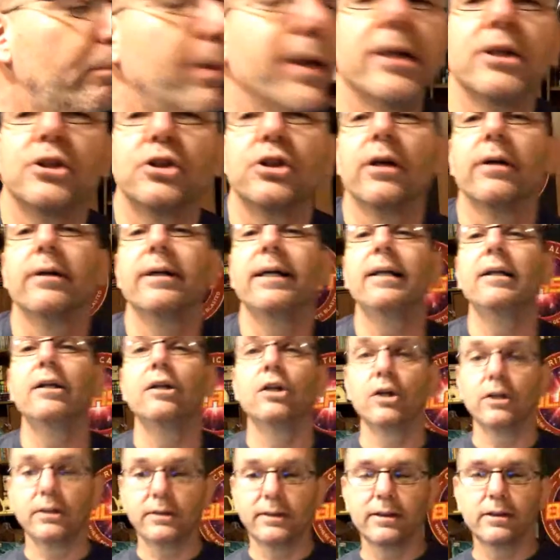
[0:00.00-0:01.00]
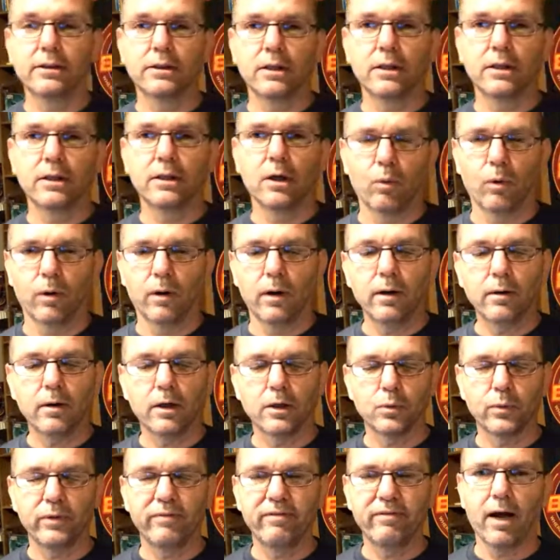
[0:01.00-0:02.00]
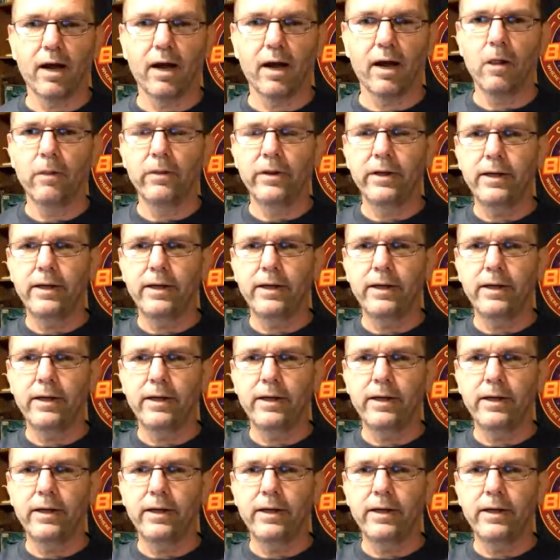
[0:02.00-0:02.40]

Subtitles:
But it certainly looks as though it were, because we've got all